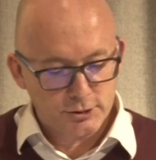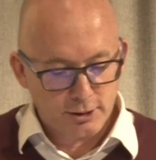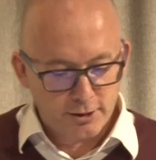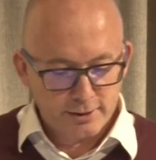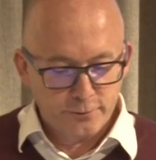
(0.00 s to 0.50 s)

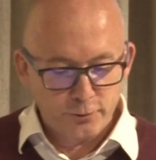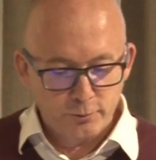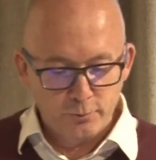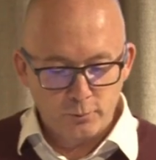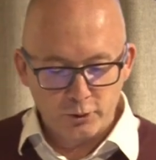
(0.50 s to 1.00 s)
slide
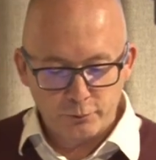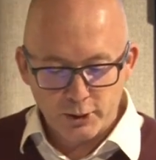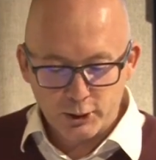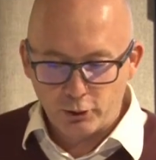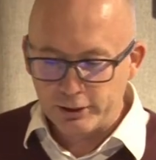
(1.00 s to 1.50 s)
from one of
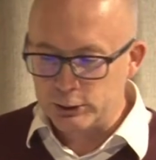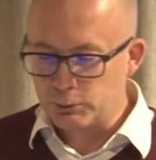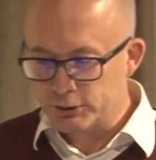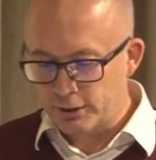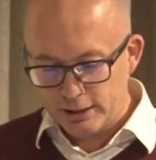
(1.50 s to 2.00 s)
my colleagues,
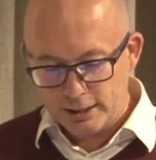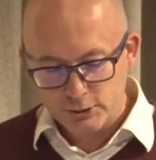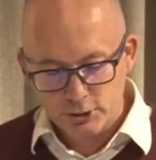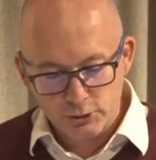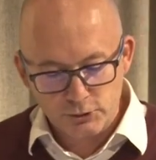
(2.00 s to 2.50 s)
which I think is
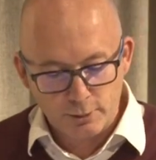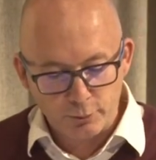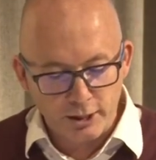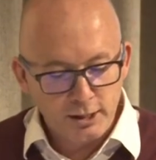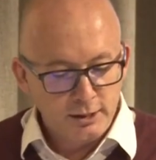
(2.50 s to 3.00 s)
a good
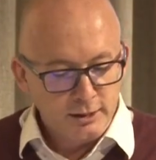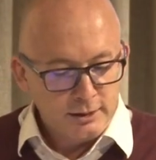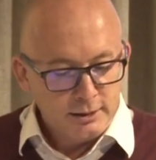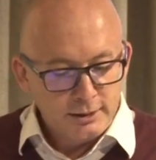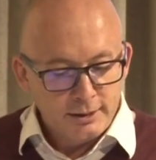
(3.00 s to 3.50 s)
summary,
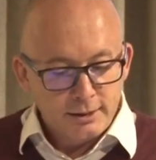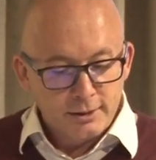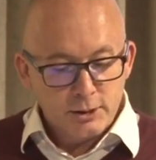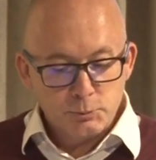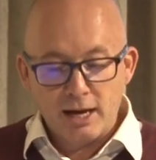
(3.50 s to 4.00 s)

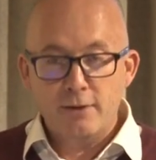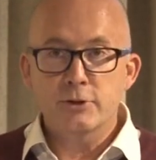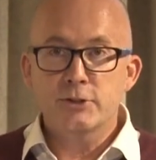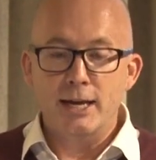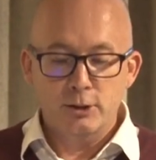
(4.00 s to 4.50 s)
because we have the
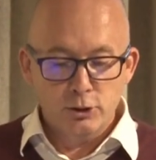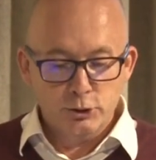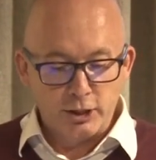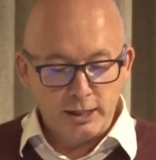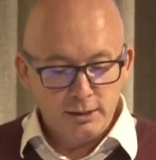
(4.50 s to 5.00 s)

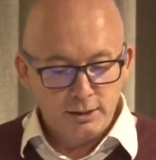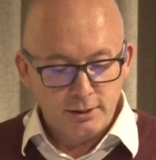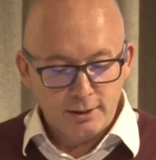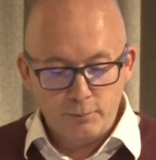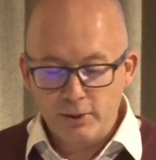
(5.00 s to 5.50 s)
technology
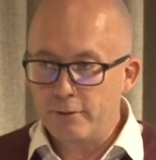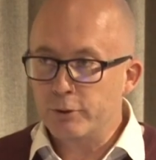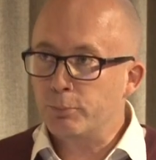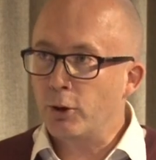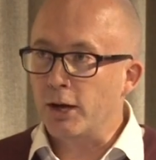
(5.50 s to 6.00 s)
and we have
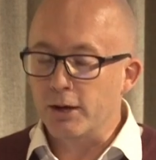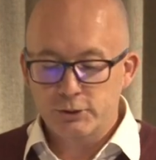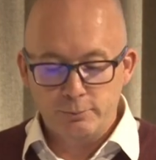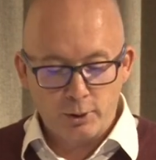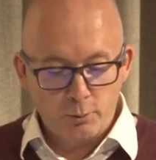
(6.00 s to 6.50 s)
the
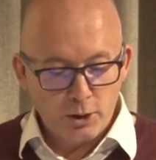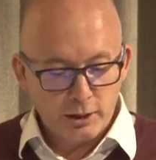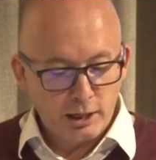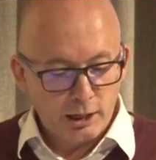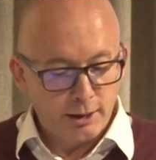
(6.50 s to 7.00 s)
products, and by
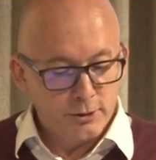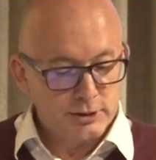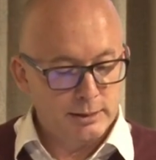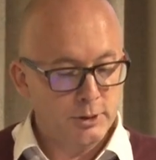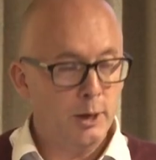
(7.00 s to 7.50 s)
working
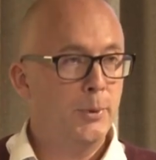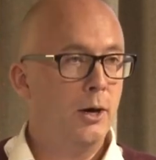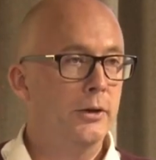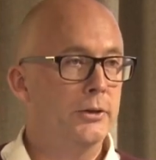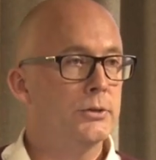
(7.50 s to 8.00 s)
closely with our
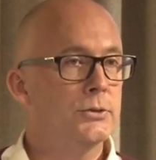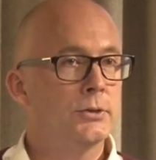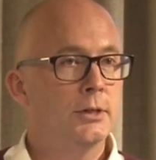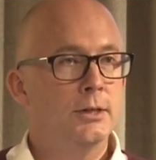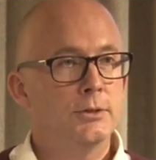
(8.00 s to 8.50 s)
partners,
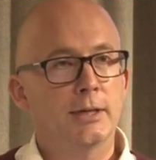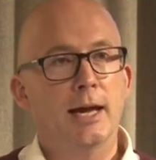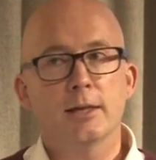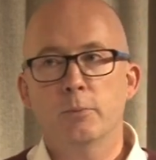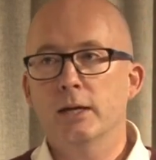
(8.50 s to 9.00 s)

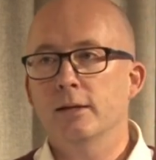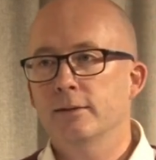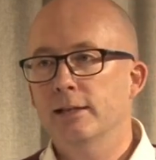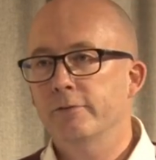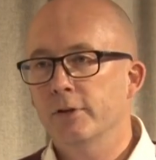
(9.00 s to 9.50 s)
together we can
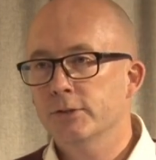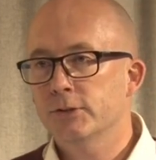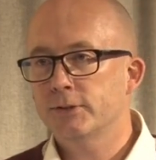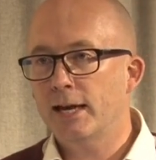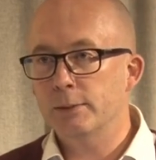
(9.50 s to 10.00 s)
deliver
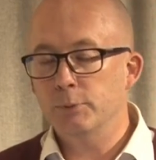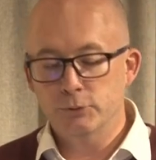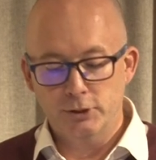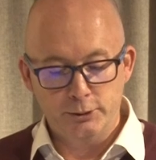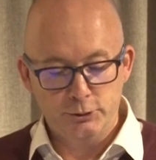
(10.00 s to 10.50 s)
sustainable
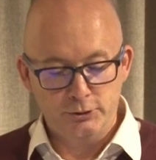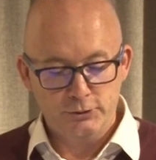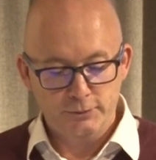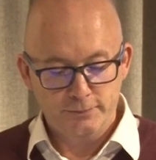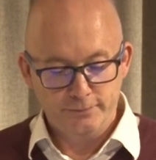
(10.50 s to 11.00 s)
solutions.